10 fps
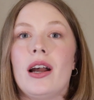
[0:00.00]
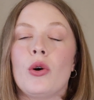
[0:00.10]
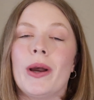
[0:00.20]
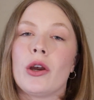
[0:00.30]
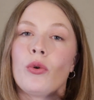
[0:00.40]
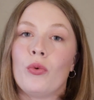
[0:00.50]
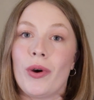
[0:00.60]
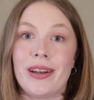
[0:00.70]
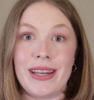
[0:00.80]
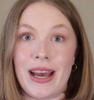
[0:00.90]
A quick
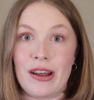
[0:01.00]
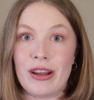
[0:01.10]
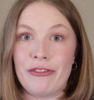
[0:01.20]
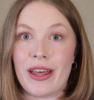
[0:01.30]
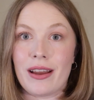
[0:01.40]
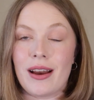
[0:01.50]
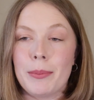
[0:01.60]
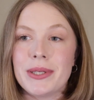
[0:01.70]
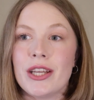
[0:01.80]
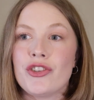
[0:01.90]
rundown of that
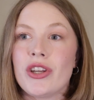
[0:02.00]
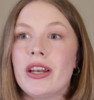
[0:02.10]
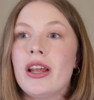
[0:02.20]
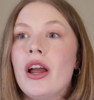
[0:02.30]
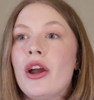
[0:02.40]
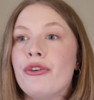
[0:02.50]
competition.